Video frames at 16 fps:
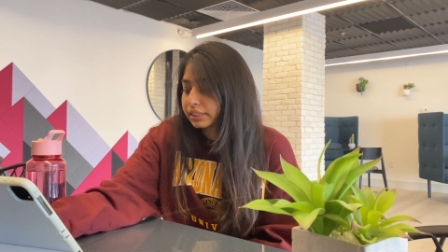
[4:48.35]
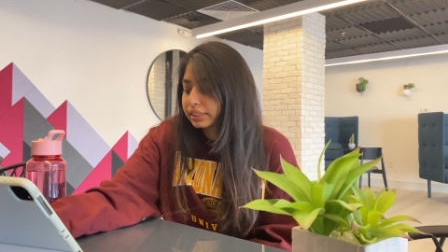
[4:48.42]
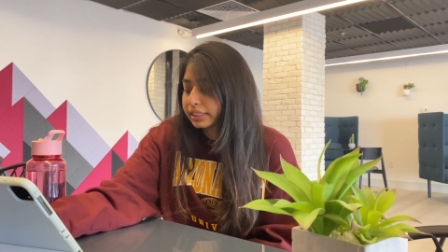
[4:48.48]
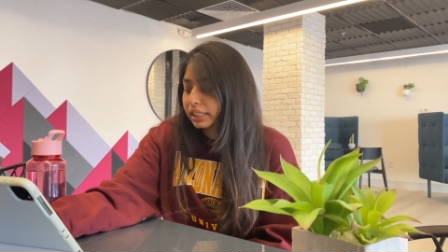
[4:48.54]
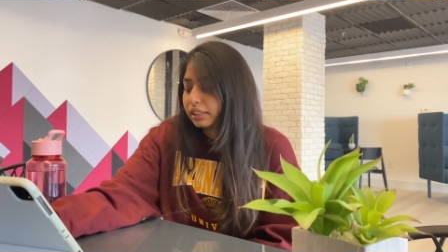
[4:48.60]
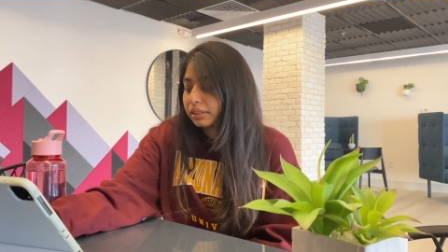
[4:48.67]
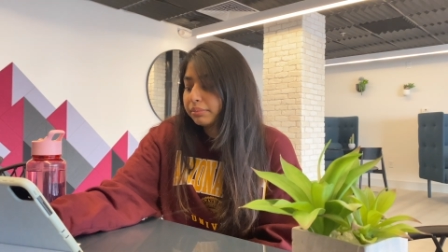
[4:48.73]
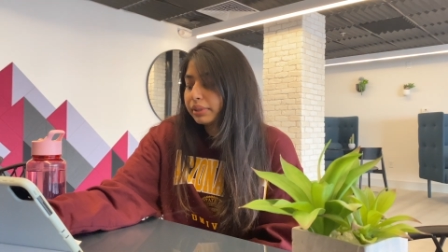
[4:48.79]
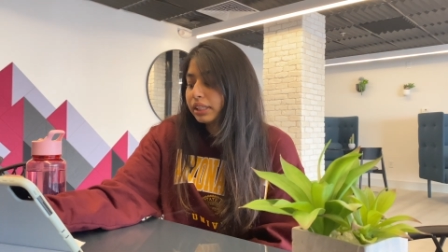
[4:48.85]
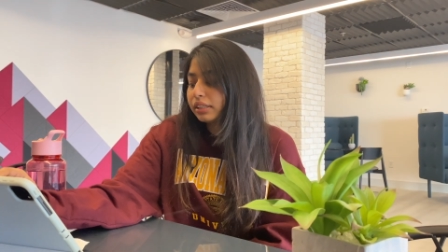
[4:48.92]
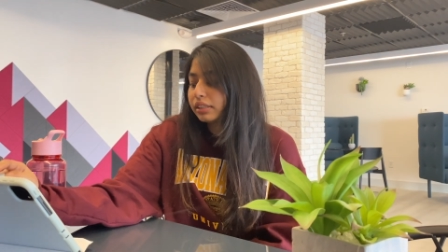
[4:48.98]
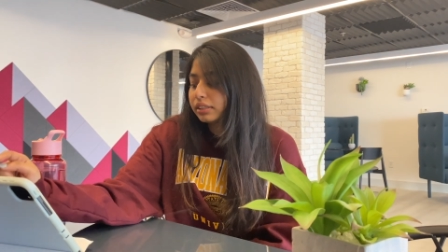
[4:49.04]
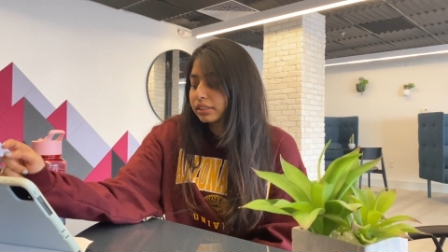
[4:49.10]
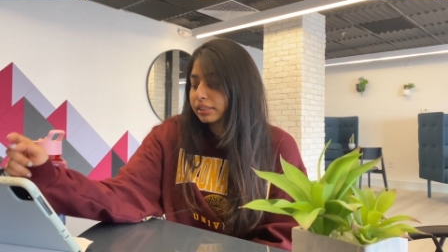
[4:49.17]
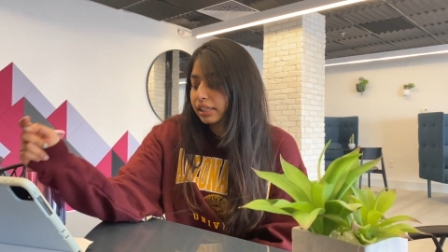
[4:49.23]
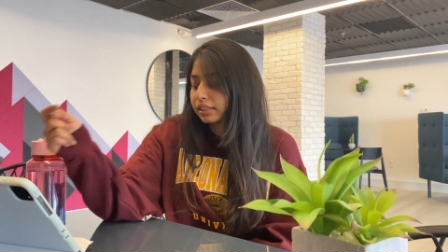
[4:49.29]
tell
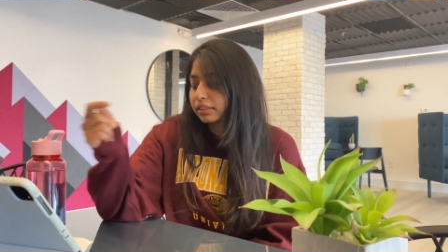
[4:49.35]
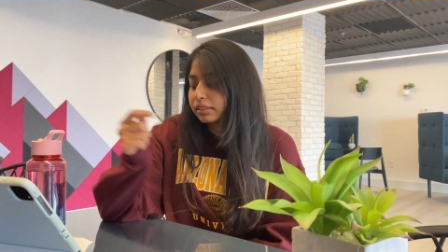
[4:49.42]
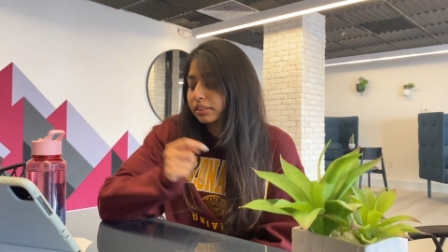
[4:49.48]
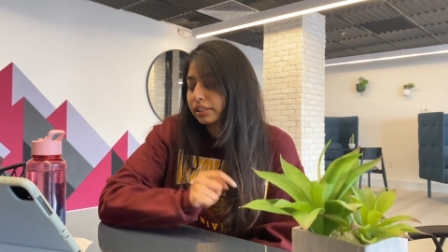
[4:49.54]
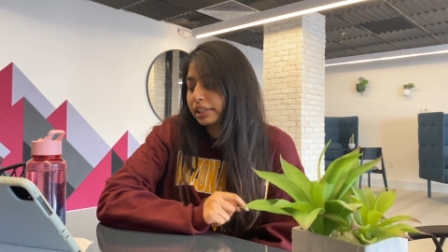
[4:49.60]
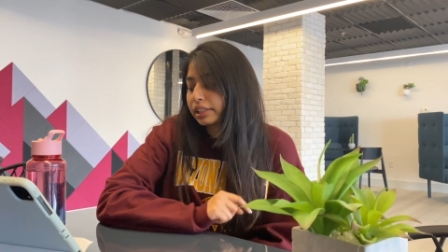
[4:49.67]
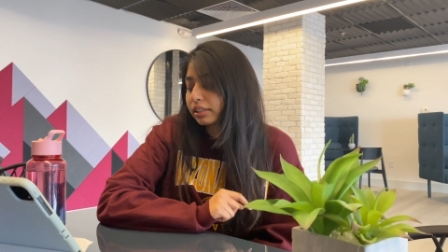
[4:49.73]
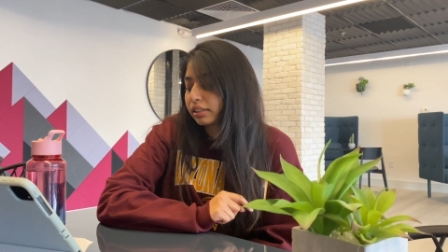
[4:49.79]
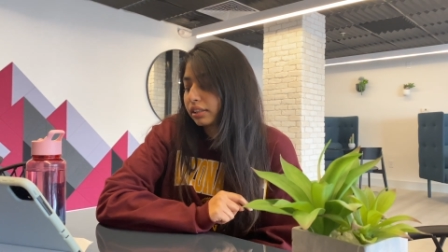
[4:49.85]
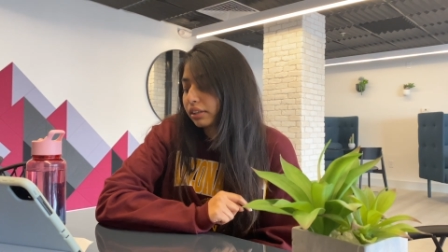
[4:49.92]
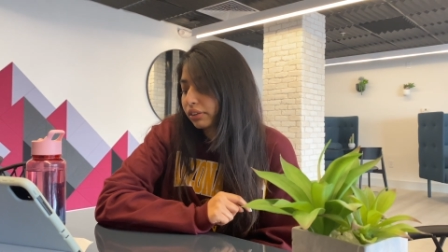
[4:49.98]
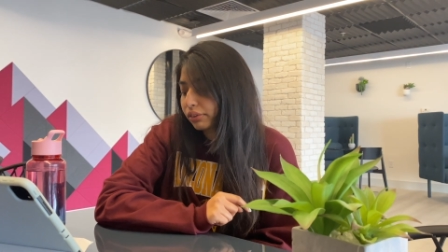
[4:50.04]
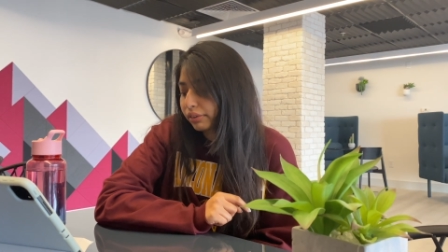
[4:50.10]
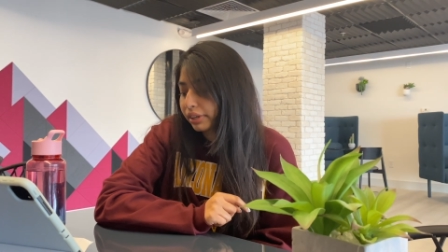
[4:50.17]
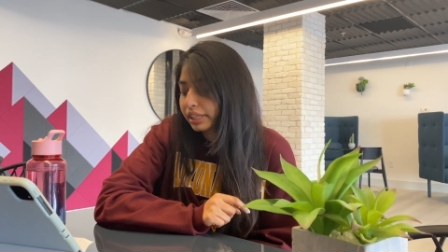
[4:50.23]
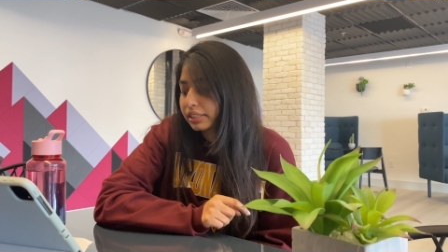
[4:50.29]
me 10 th
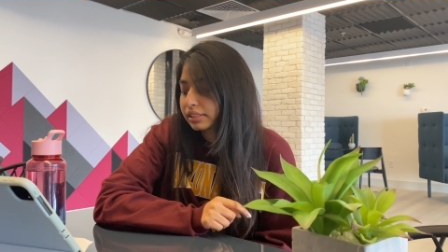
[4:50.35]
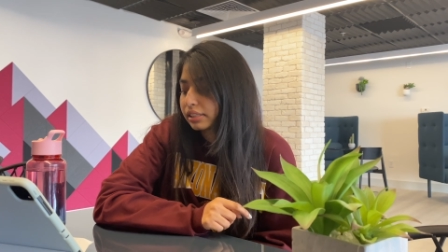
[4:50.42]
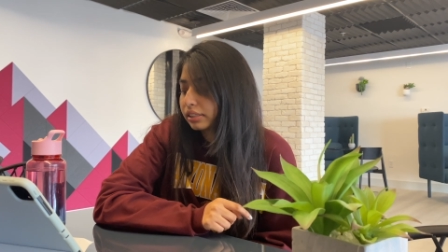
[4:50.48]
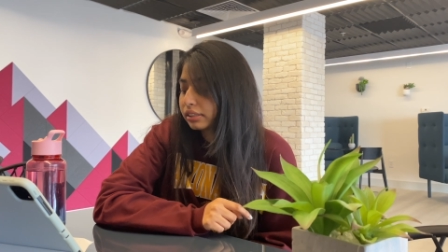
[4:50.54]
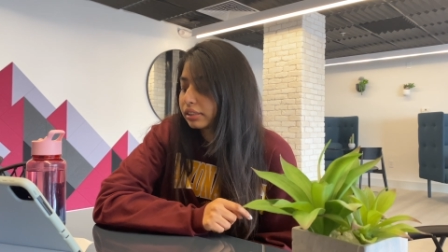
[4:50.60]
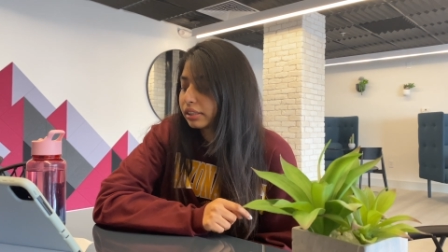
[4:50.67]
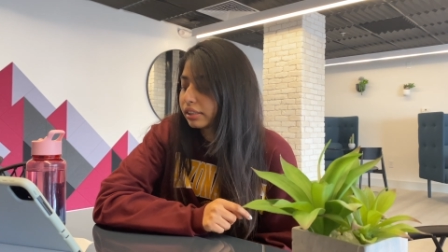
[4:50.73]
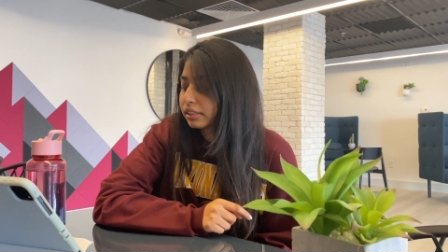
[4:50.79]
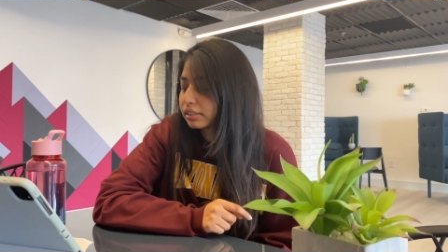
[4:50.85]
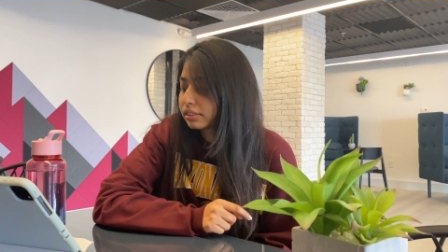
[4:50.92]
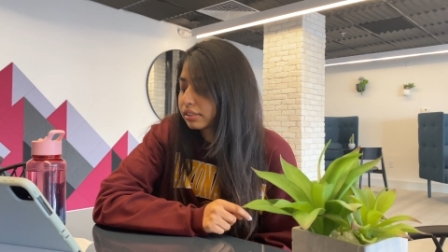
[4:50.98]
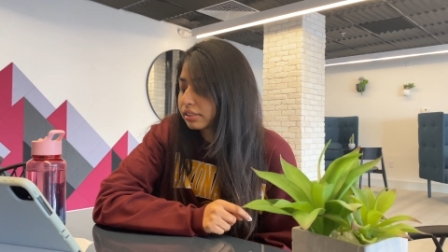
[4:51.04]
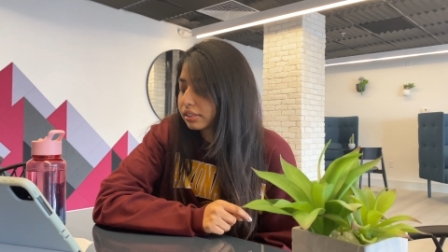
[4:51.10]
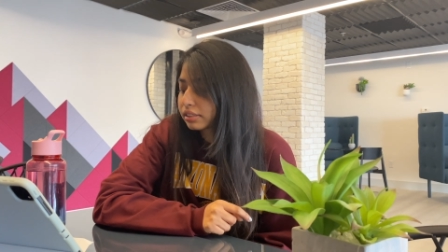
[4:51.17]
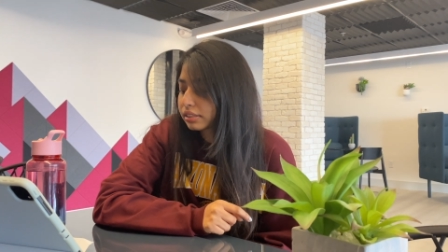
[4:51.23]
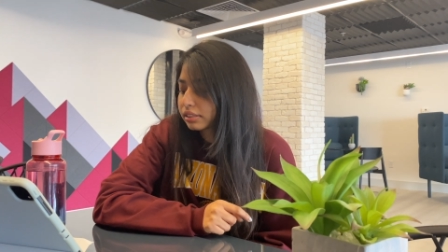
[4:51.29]
crazy
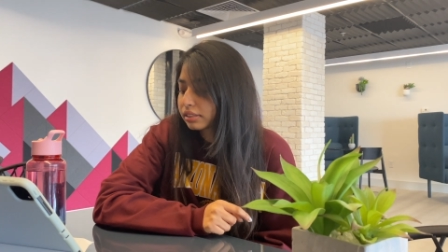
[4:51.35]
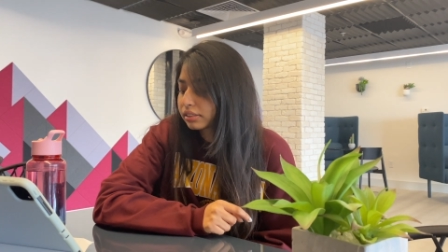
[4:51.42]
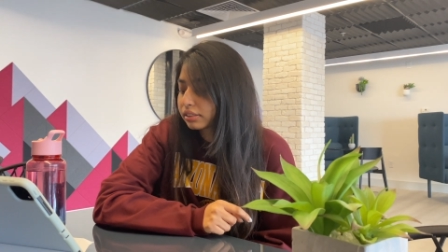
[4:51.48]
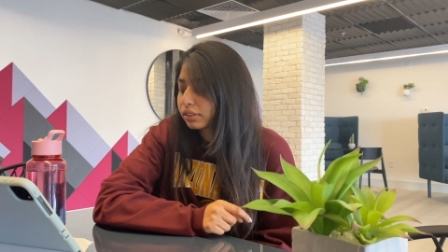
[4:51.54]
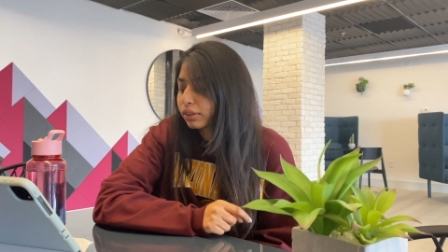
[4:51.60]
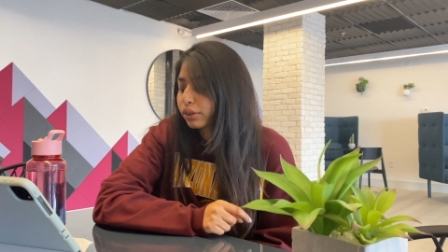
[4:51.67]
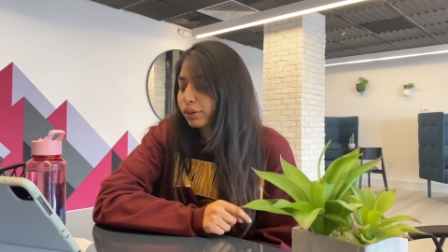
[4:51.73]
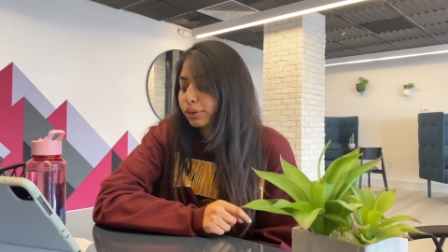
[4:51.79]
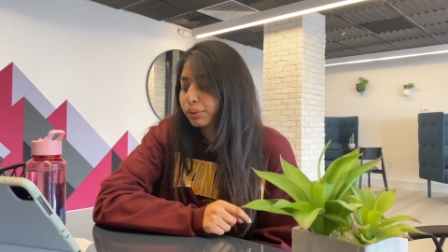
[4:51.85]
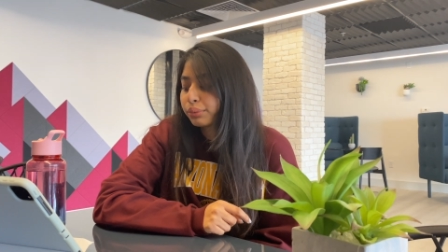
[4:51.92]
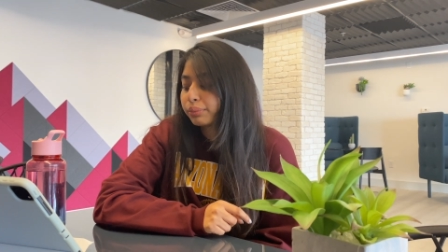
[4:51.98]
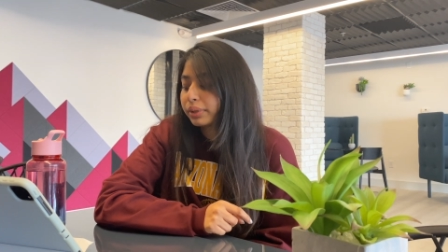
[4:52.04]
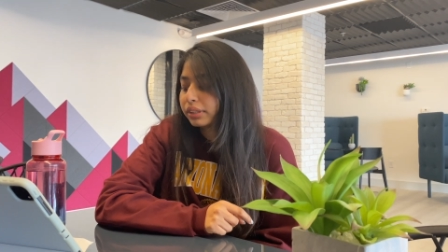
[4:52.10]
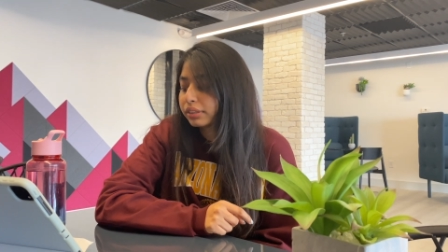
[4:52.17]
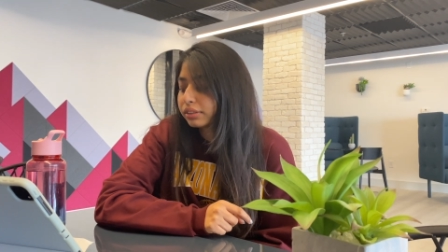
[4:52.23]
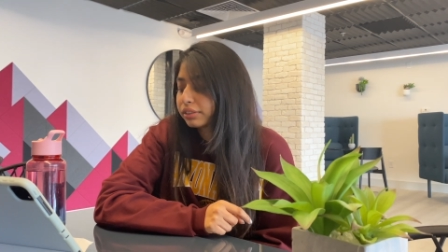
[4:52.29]
things or
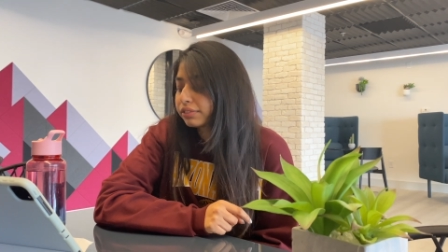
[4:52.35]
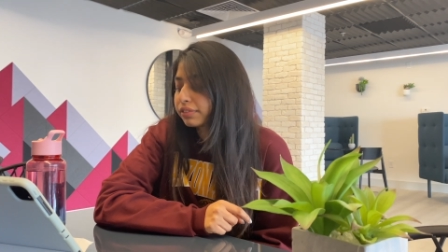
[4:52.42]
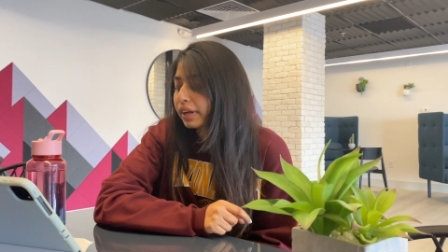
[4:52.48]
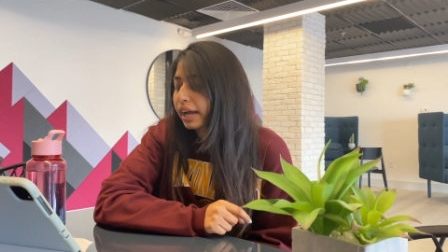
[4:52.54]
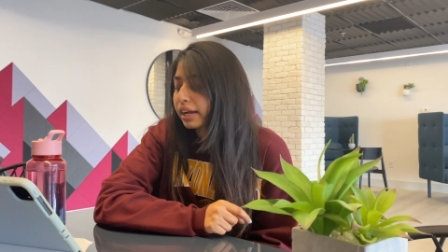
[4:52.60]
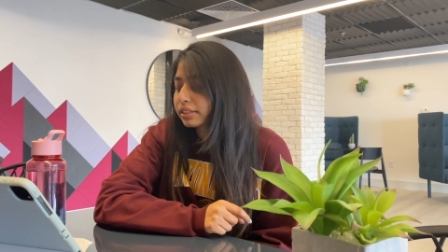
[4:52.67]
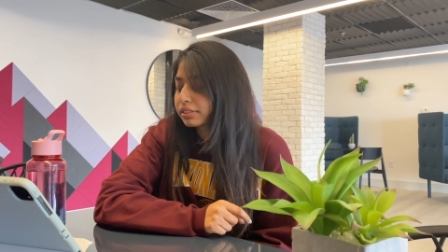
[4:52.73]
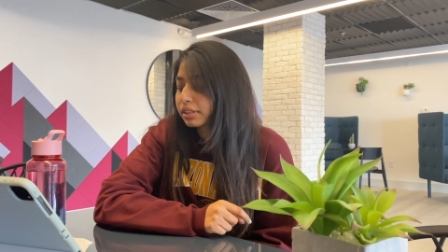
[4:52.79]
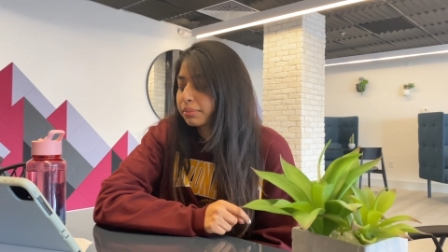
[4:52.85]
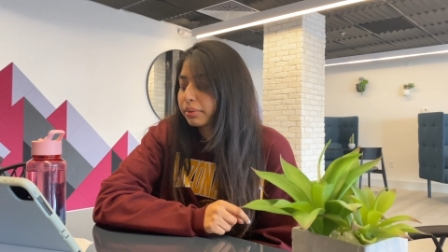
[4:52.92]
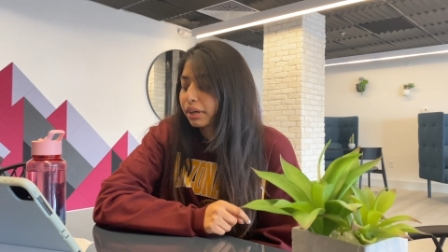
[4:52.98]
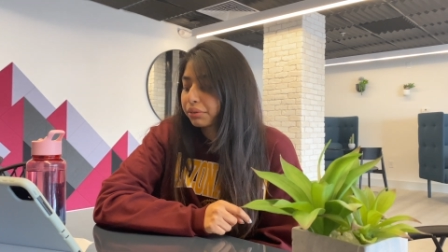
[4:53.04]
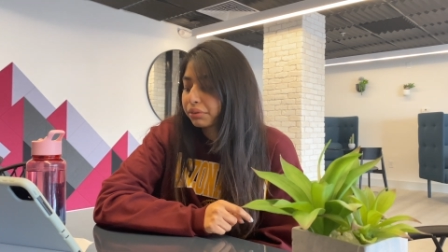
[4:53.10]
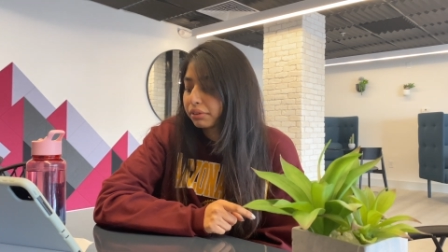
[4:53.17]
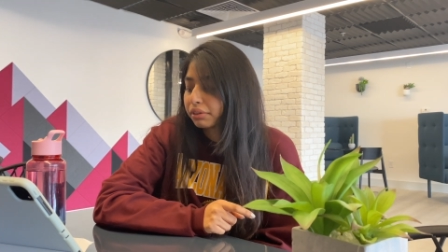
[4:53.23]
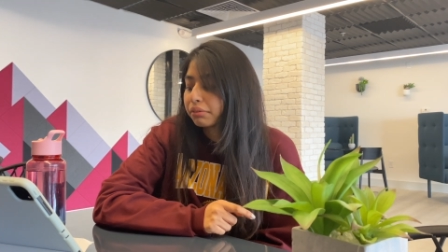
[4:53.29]
weird facts
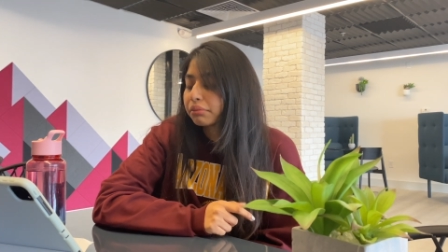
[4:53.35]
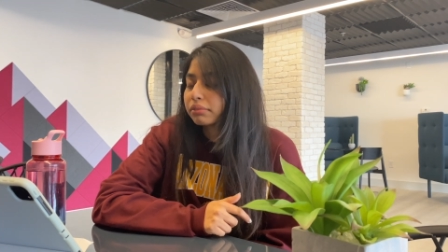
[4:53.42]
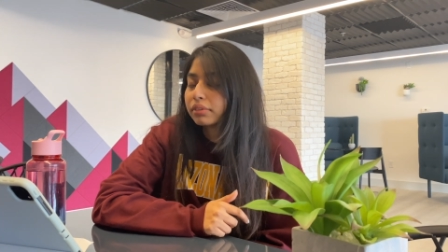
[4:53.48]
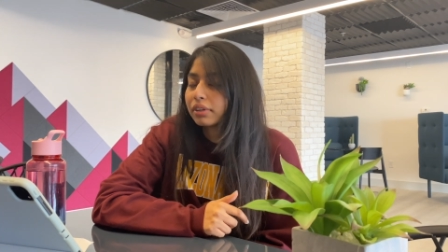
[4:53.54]
about you.